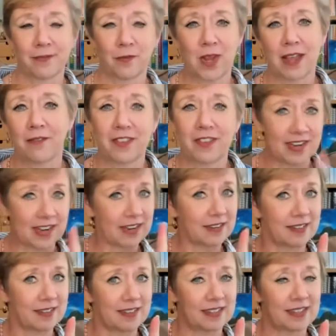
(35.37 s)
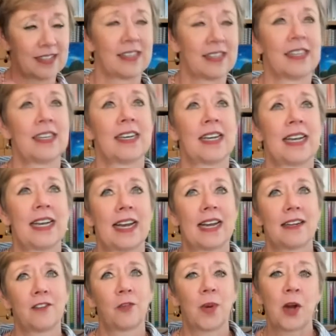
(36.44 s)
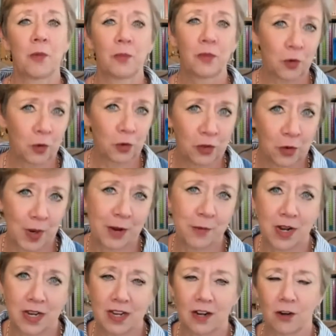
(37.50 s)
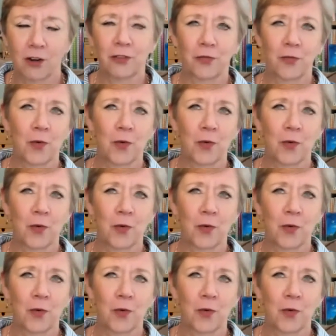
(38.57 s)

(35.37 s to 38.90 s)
We have six, and we homeschooled 21 years.